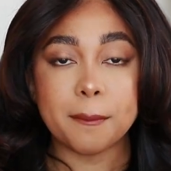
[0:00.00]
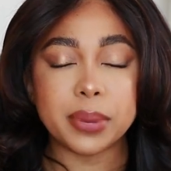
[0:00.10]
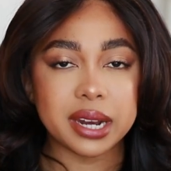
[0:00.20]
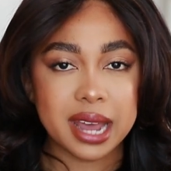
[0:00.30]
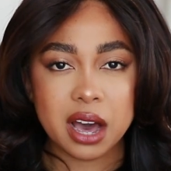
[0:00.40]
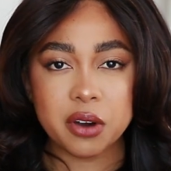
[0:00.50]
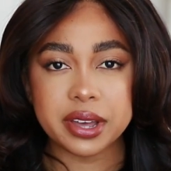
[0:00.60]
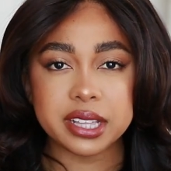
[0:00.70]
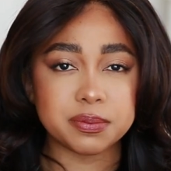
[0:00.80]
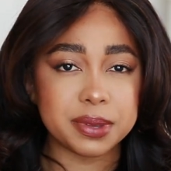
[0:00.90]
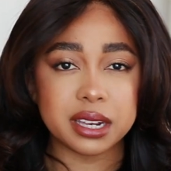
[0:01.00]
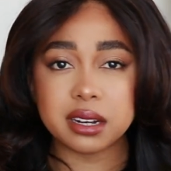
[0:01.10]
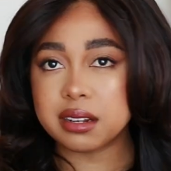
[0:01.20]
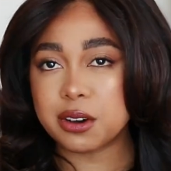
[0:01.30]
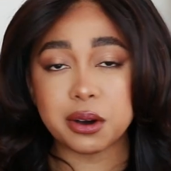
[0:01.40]
But now it's
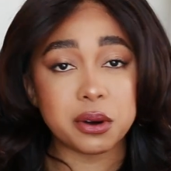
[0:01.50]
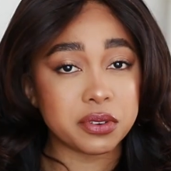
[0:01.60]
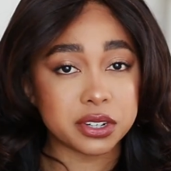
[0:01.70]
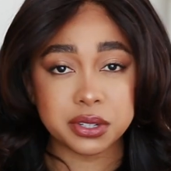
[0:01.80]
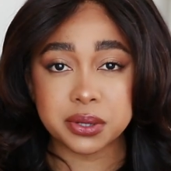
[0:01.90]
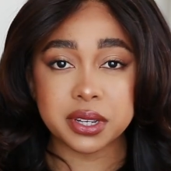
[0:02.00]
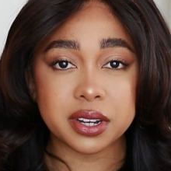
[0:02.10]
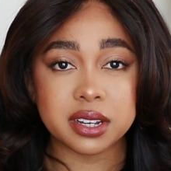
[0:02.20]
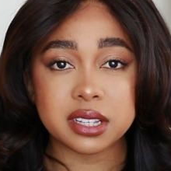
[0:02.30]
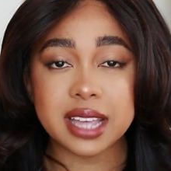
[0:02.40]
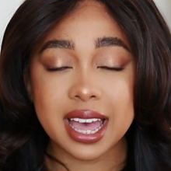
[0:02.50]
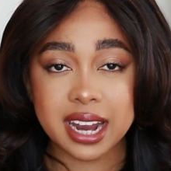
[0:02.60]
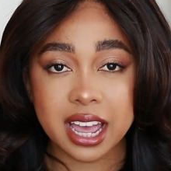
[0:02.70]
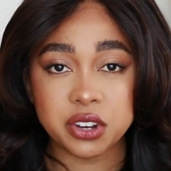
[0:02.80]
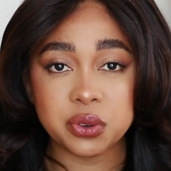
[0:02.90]
been over two years
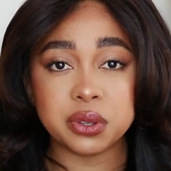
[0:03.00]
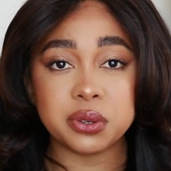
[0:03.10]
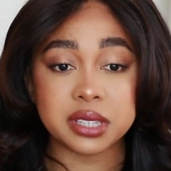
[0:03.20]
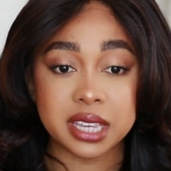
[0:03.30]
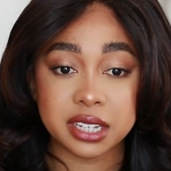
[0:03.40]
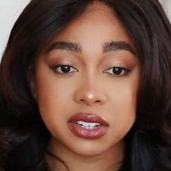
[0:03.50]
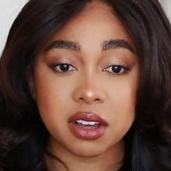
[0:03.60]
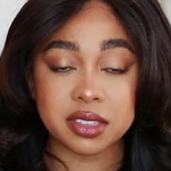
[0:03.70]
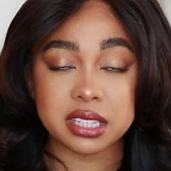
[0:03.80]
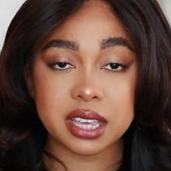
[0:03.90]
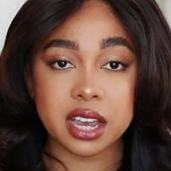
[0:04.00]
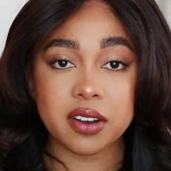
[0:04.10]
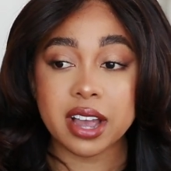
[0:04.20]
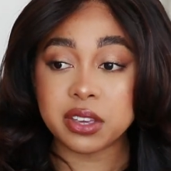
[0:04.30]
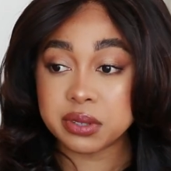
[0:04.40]
and I do use heat on this
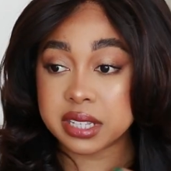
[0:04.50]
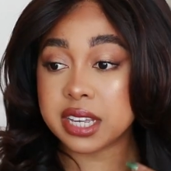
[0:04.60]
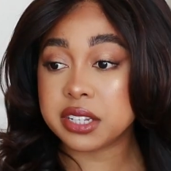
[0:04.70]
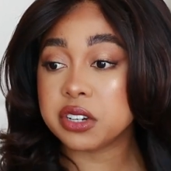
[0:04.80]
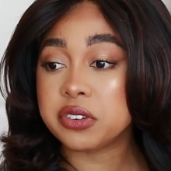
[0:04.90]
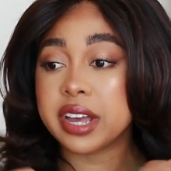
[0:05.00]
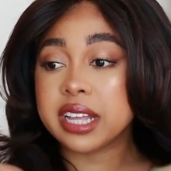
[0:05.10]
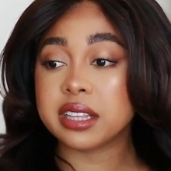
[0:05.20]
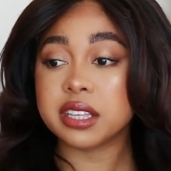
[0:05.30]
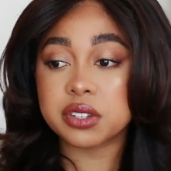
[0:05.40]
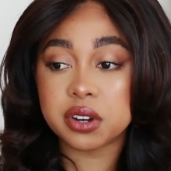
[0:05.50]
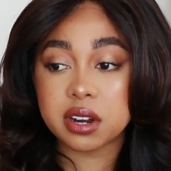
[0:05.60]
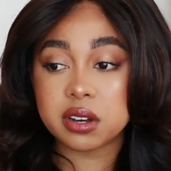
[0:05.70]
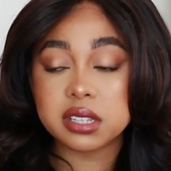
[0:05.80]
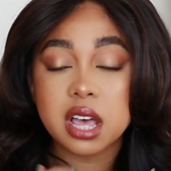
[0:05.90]
hair. I used heat to create these
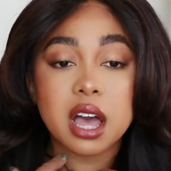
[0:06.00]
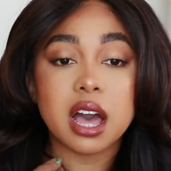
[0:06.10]
curls.